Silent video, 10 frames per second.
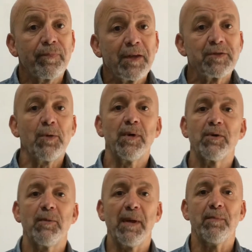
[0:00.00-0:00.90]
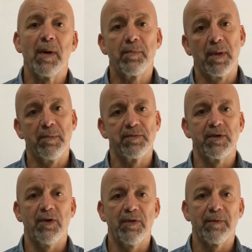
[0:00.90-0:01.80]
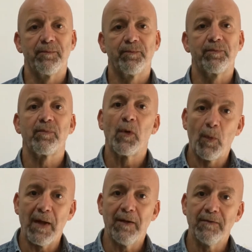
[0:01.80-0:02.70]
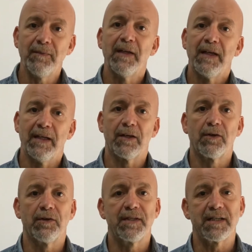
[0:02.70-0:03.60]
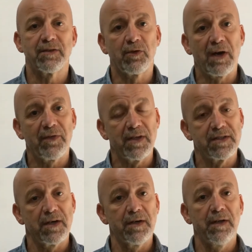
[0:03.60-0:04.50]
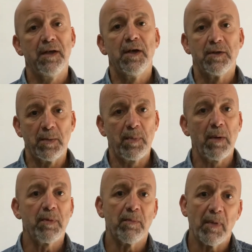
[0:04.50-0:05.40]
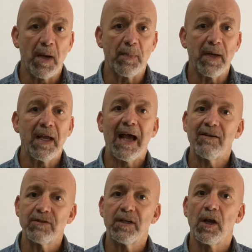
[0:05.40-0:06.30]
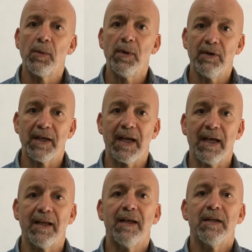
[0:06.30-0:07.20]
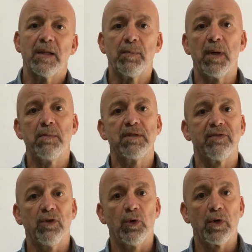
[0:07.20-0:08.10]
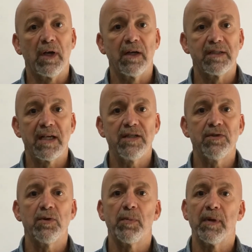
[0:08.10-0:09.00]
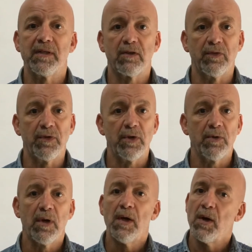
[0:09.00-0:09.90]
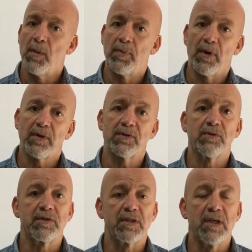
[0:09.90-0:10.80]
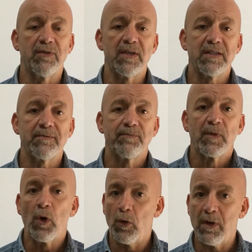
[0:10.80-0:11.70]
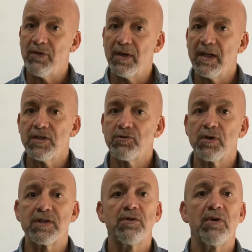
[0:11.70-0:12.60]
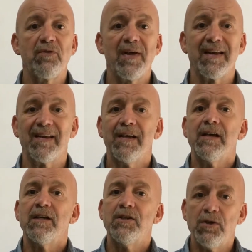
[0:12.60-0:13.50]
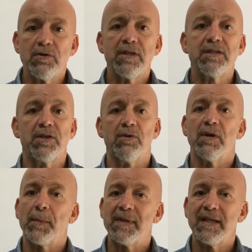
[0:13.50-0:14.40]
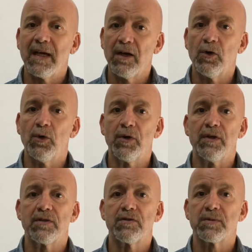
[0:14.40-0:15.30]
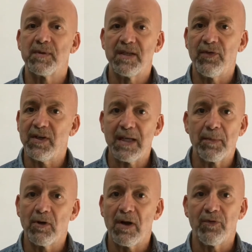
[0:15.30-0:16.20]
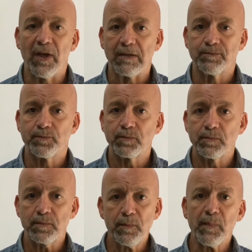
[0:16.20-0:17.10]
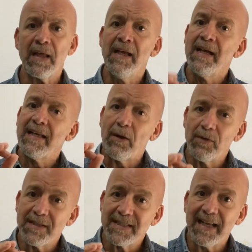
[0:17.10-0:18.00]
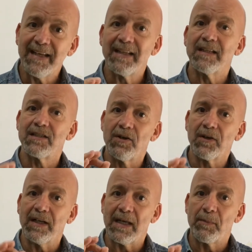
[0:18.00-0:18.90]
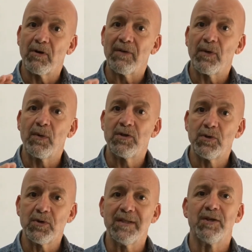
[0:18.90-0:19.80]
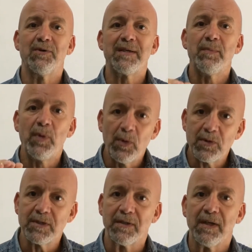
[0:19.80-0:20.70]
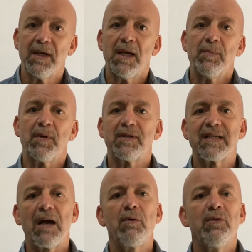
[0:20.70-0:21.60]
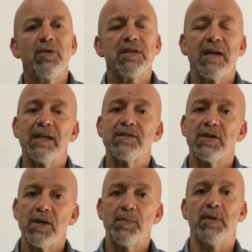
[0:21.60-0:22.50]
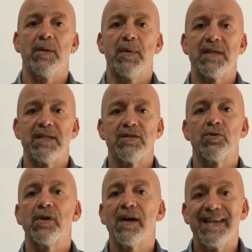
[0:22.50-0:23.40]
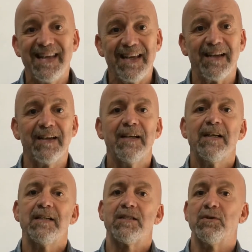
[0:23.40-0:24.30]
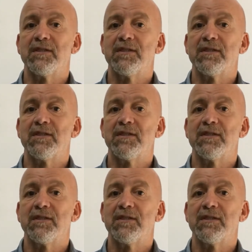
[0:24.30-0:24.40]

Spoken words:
So what do we mean by problem solving? Well, in the context of graphic design, the problem might be how to communicate the purpose of an organisation or a political view, a product or a service, or even an instruction or event, usually to a particular audience or specific demographic. Now, understanding the target demographic we're talking to is important because how we visually interpret a message or an idea to a